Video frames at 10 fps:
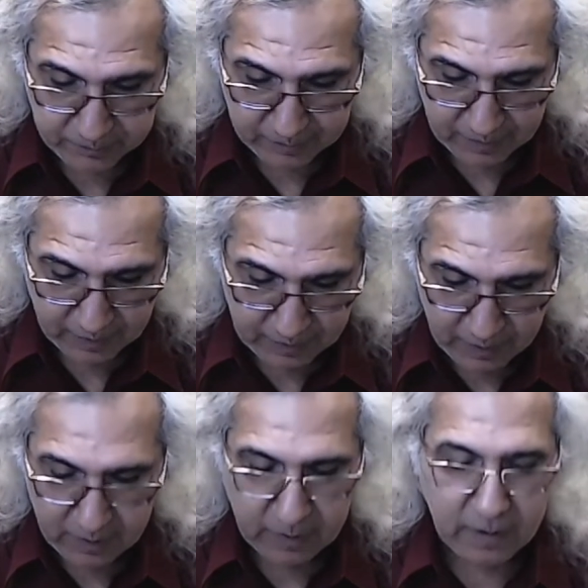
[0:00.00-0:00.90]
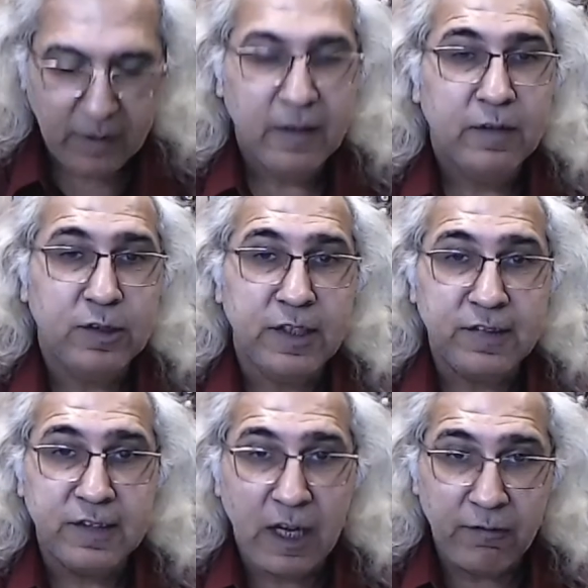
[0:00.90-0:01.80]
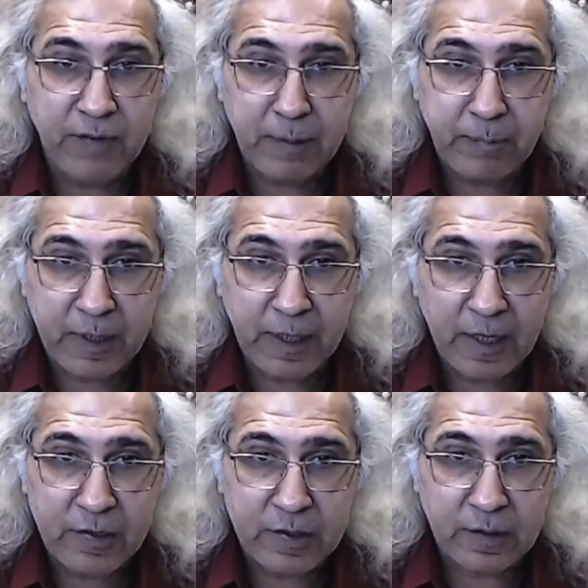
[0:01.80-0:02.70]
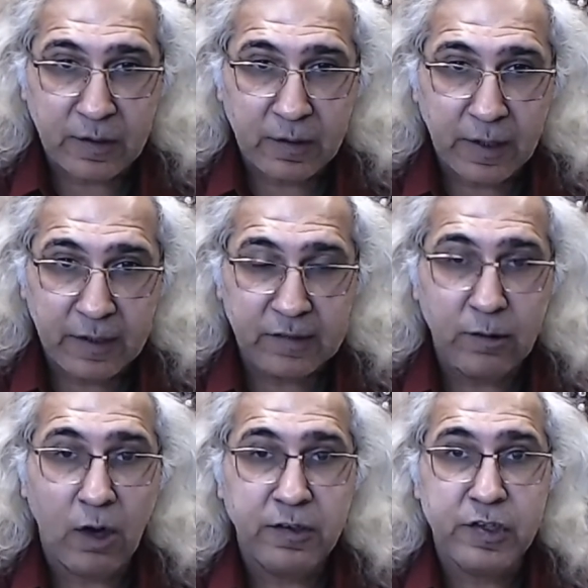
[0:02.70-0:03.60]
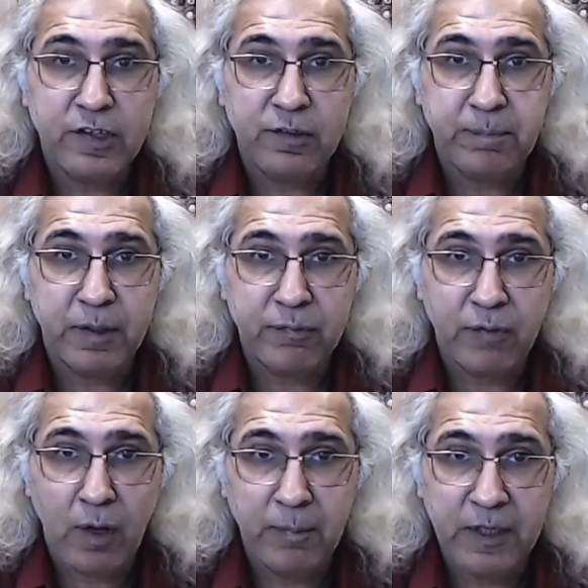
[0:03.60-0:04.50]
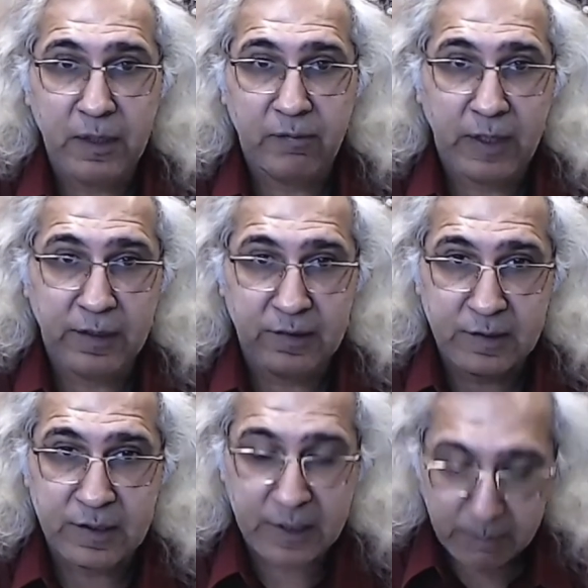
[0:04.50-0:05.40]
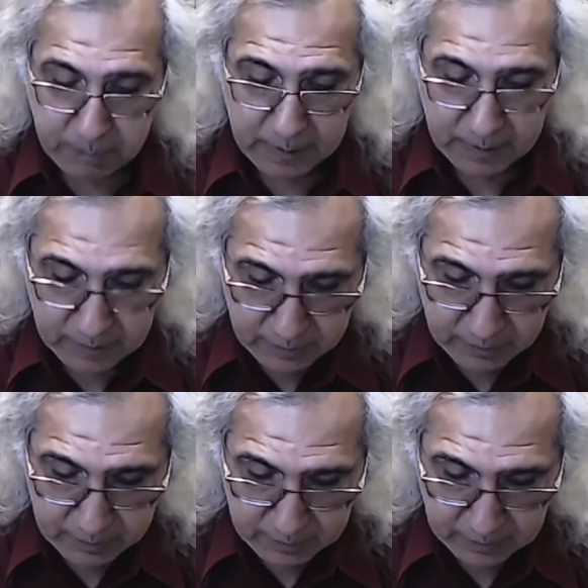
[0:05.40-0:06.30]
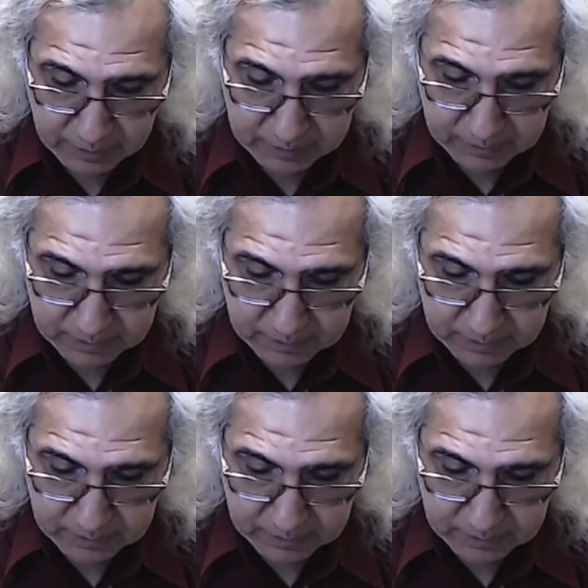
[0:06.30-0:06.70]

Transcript: right? So this self-deprecation, it's not just performative, it's deeply internalized,